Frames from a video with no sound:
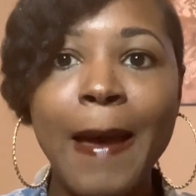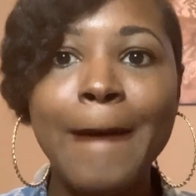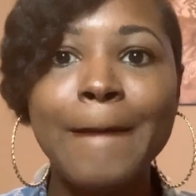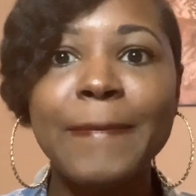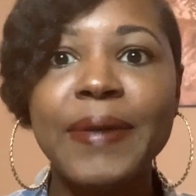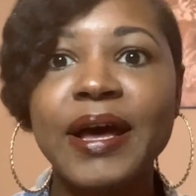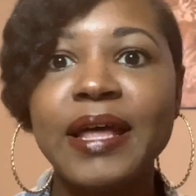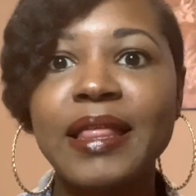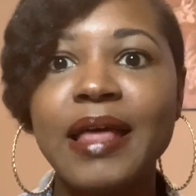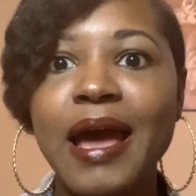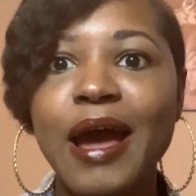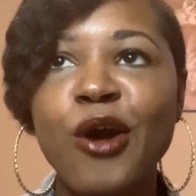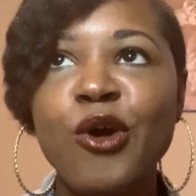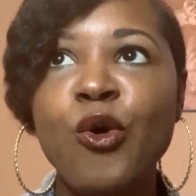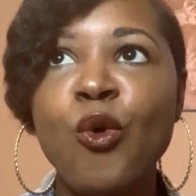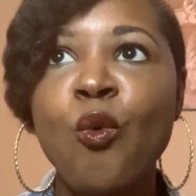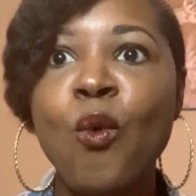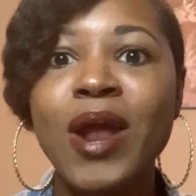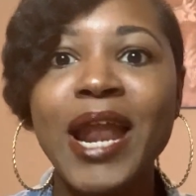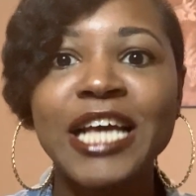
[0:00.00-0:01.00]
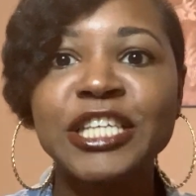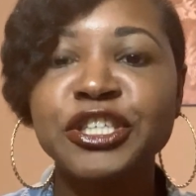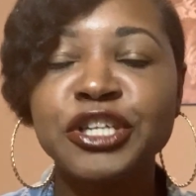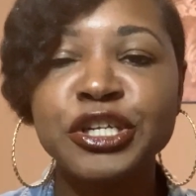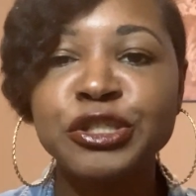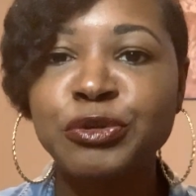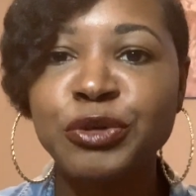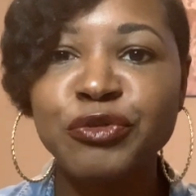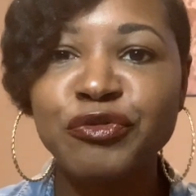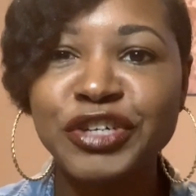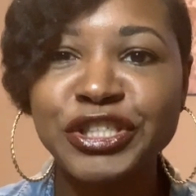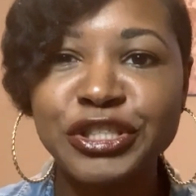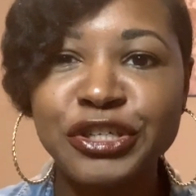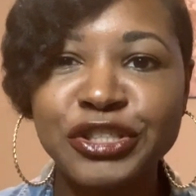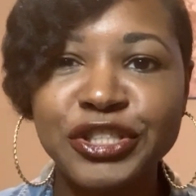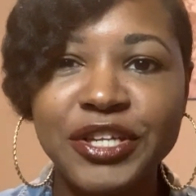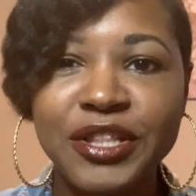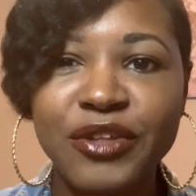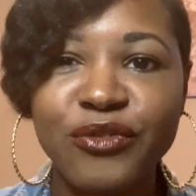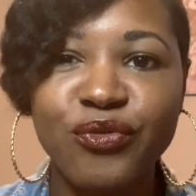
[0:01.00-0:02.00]
But when I started doing
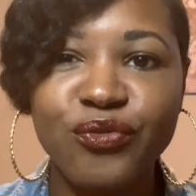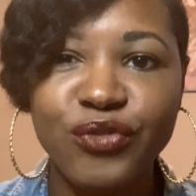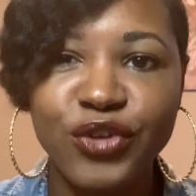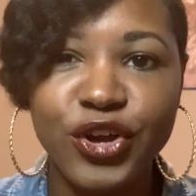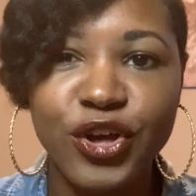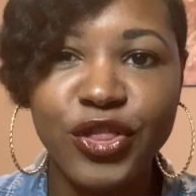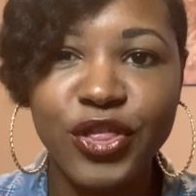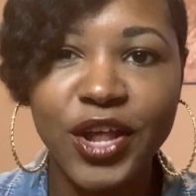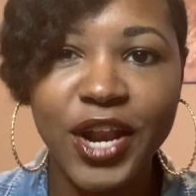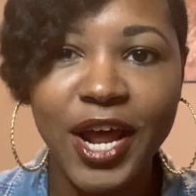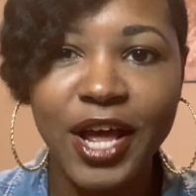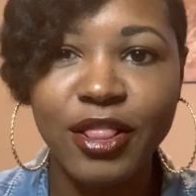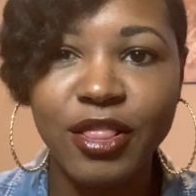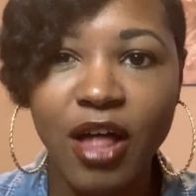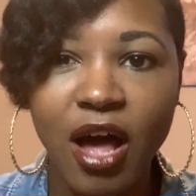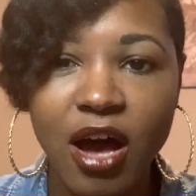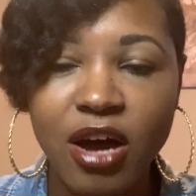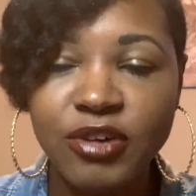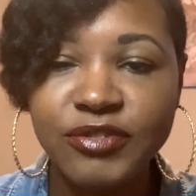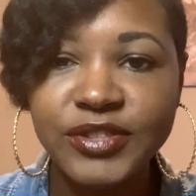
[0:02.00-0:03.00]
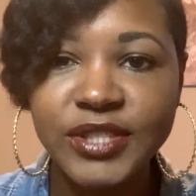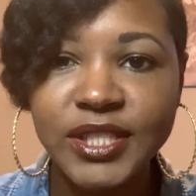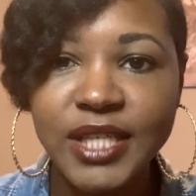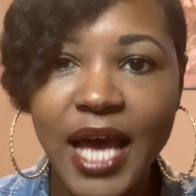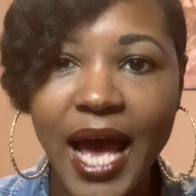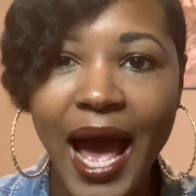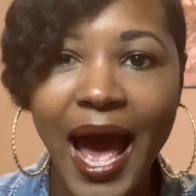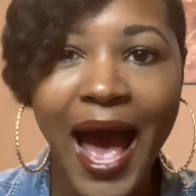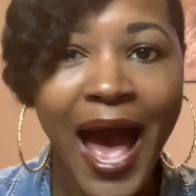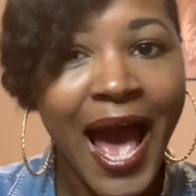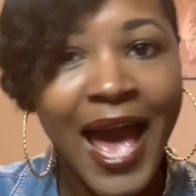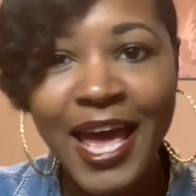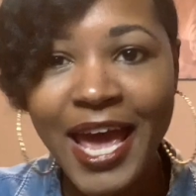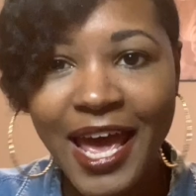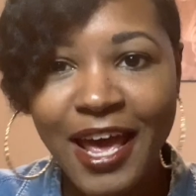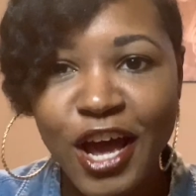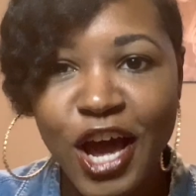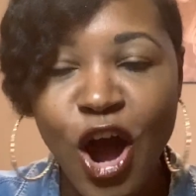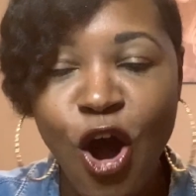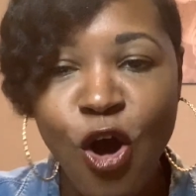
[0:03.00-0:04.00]
research in the field that I loved, I
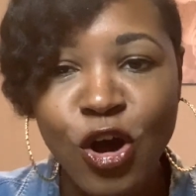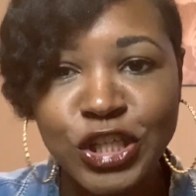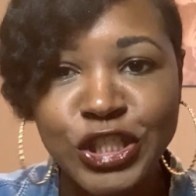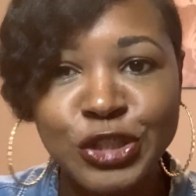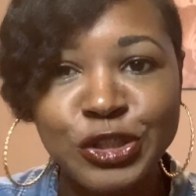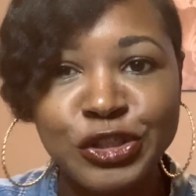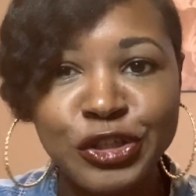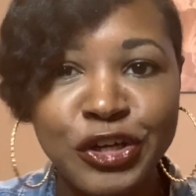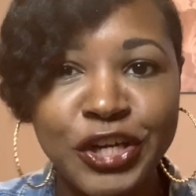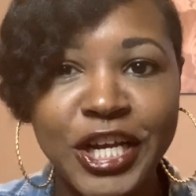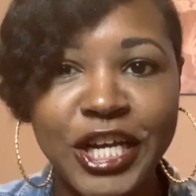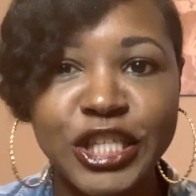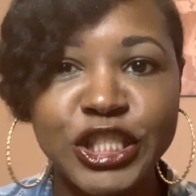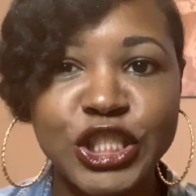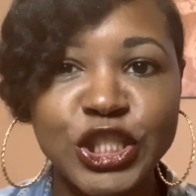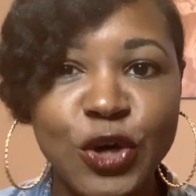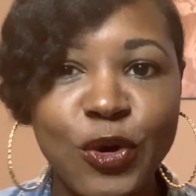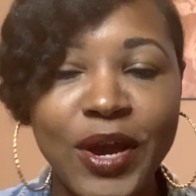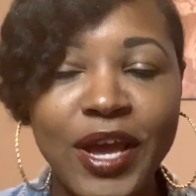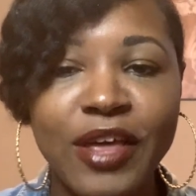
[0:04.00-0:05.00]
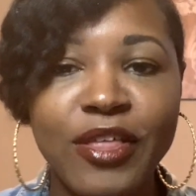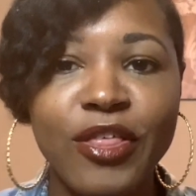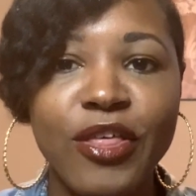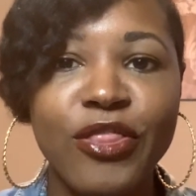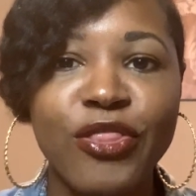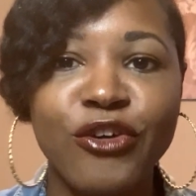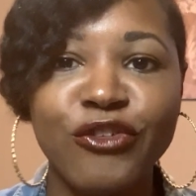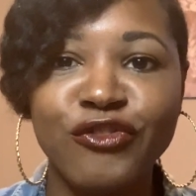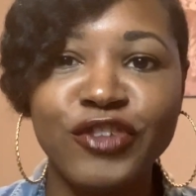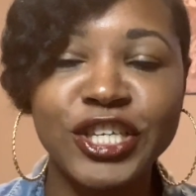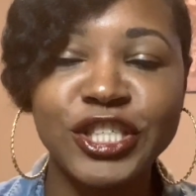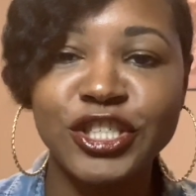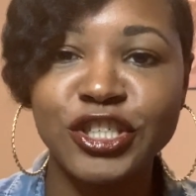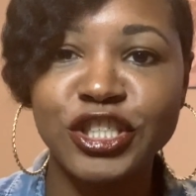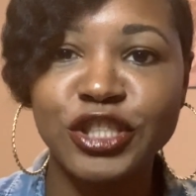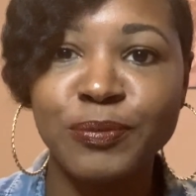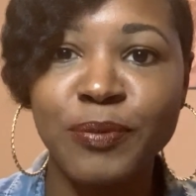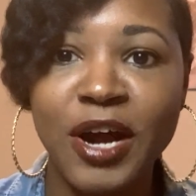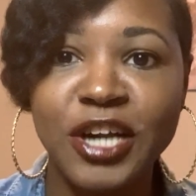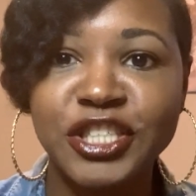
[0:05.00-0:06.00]
also started enjoying the
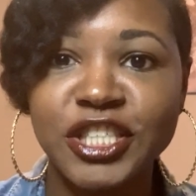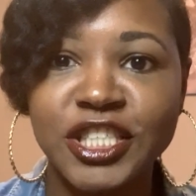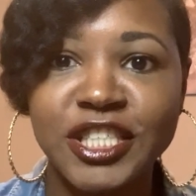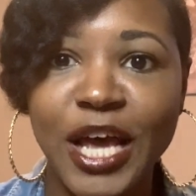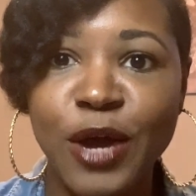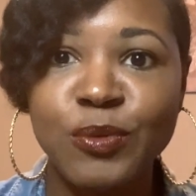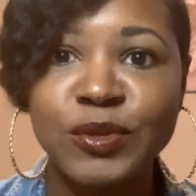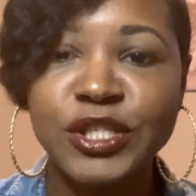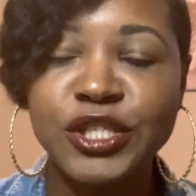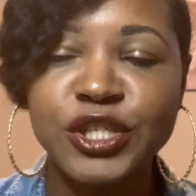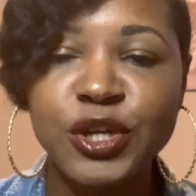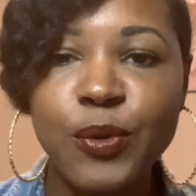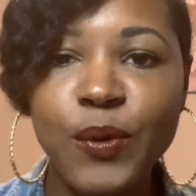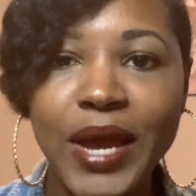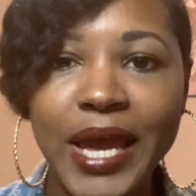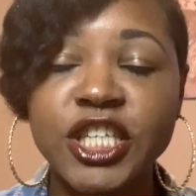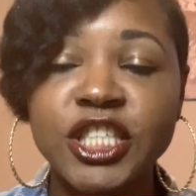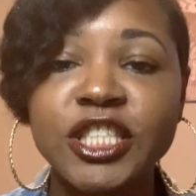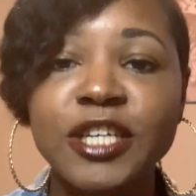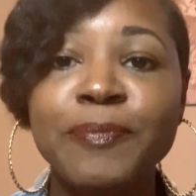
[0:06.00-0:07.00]
research projects I was doing.